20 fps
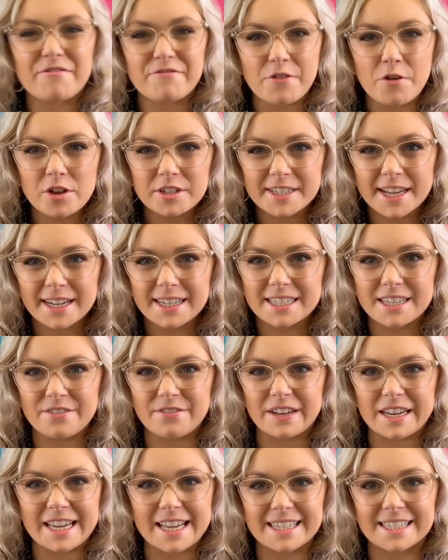first
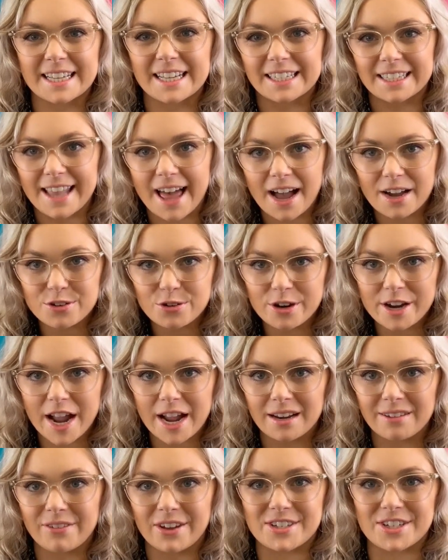activity is a Clark
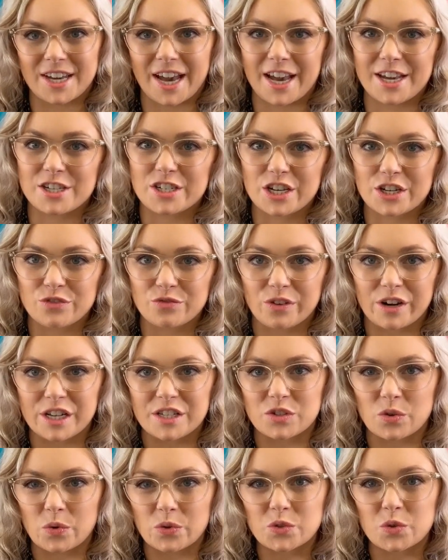Creative Education
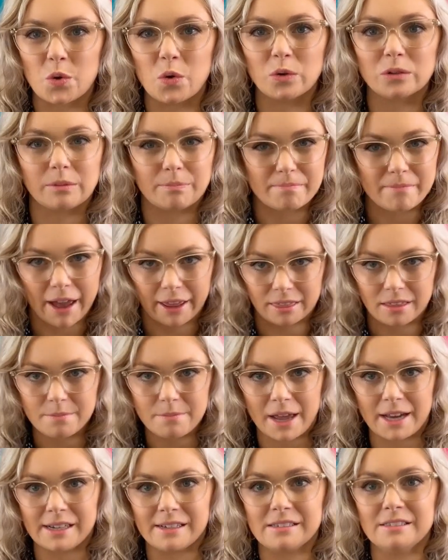resource called
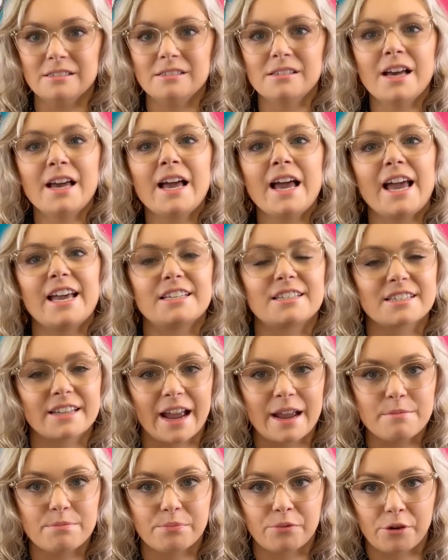Mathematical
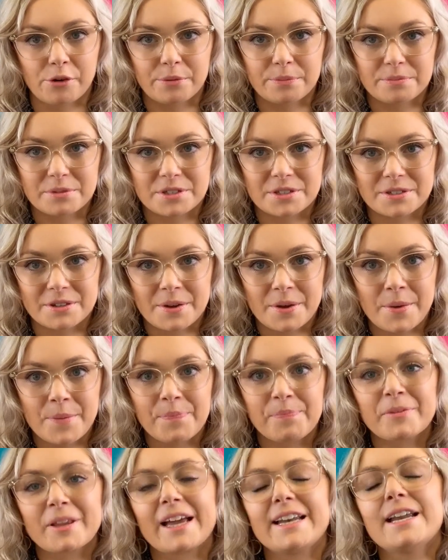Escape Rooms.
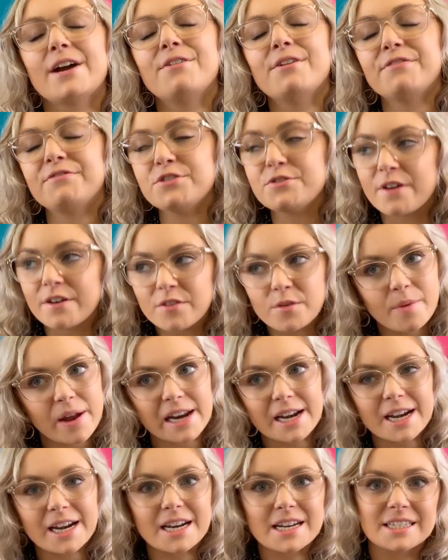Now, if you've ever
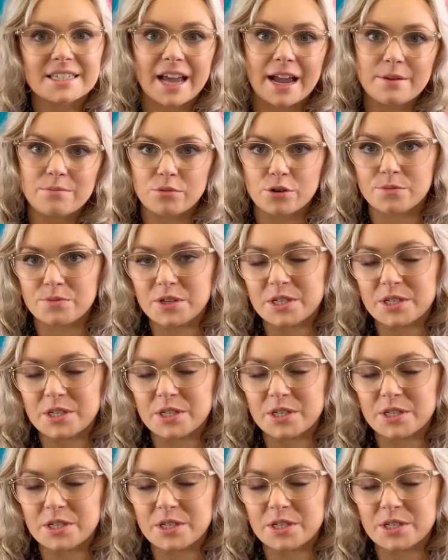been in an escape room